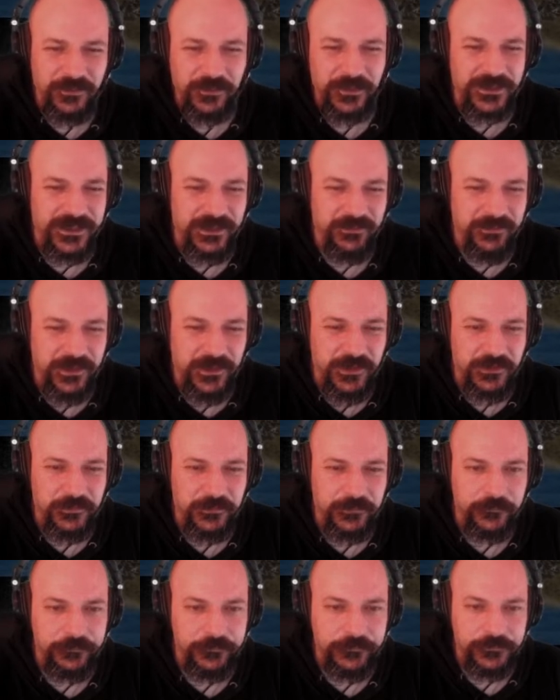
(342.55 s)
want to get rid of
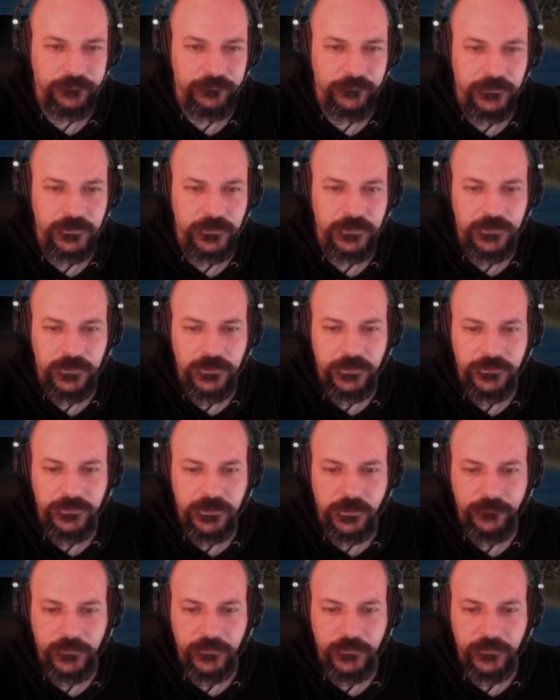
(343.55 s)
them. Let's go for the